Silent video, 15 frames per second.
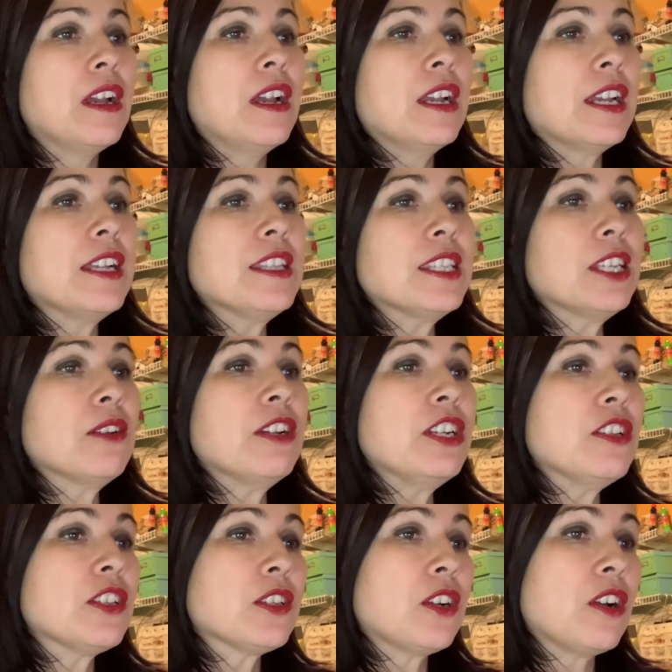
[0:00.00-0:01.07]
Considering
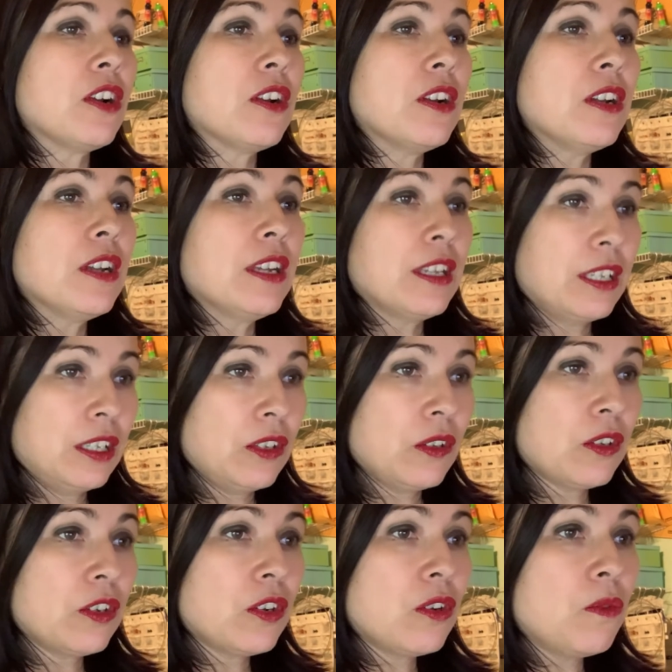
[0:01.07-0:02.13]

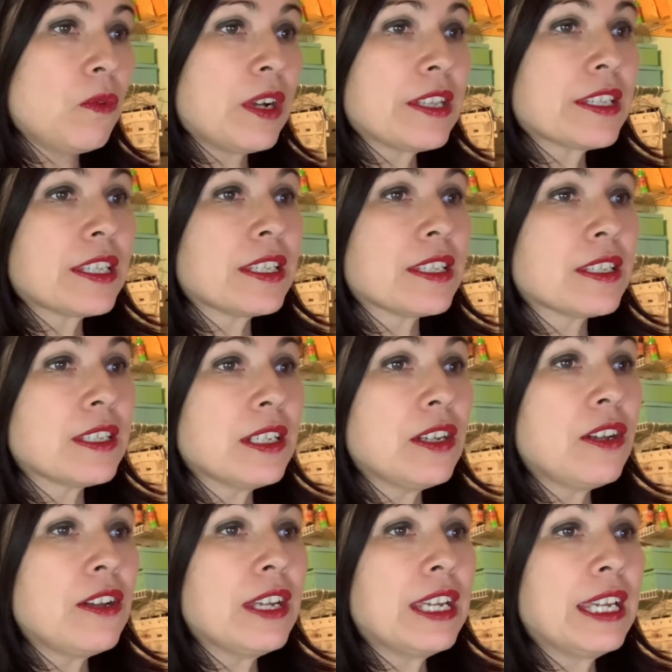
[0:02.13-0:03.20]
Starkiller was
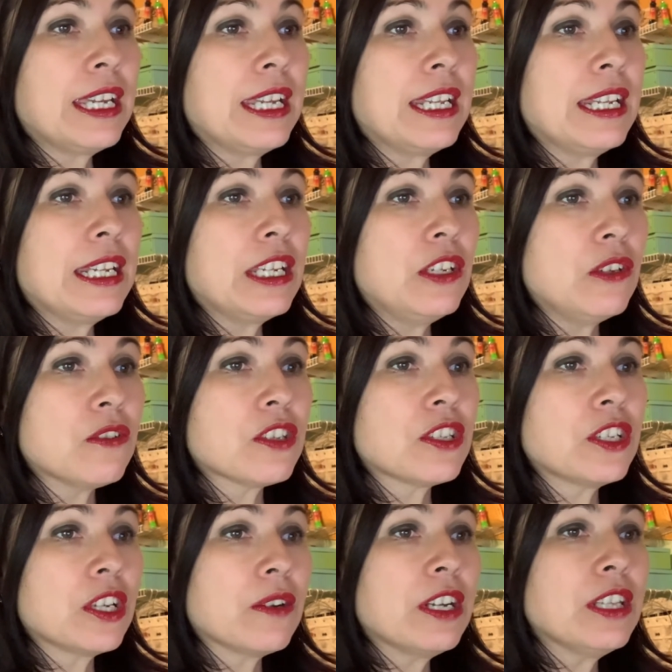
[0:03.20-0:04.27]
still in use
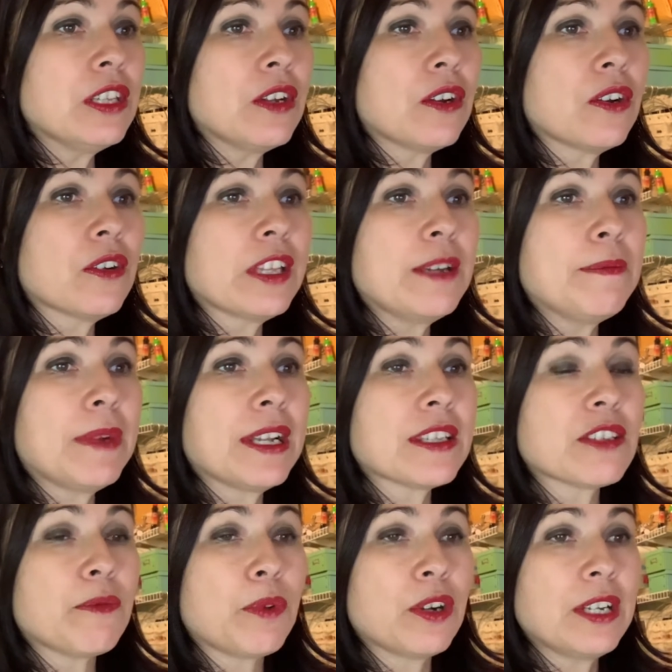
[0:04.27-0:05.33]
during the early
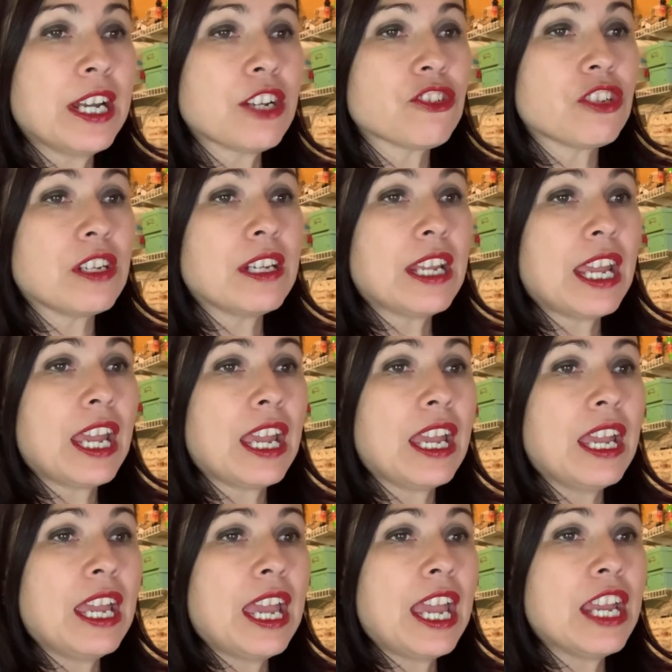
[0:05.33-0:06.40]
months of production,
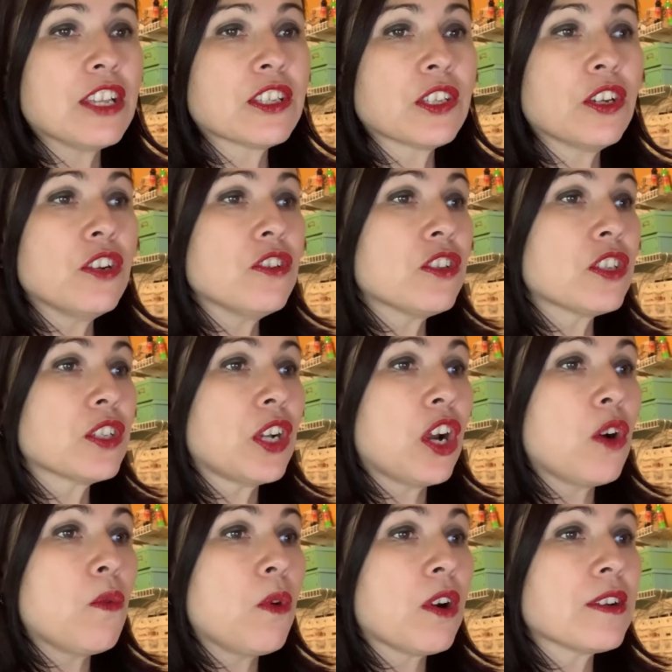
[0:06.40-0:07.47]
a certain
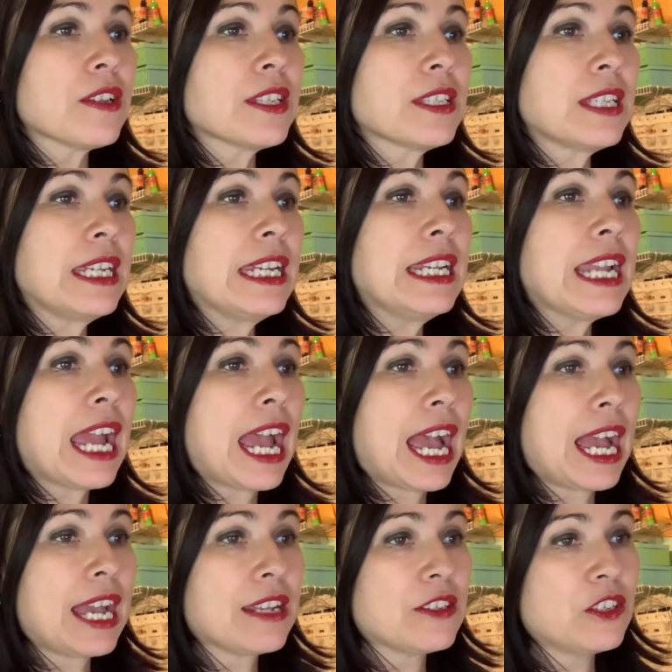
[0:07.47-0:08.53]
Star Wars scene
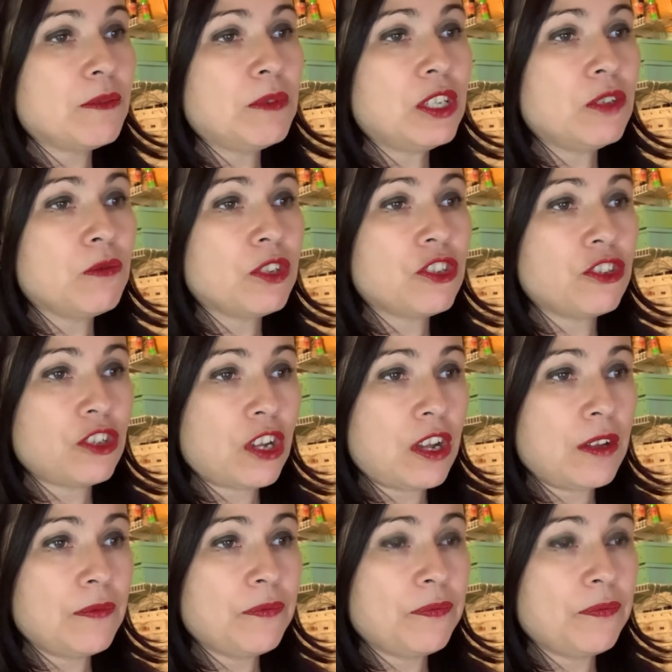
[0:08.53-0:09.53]
had to be reshoot.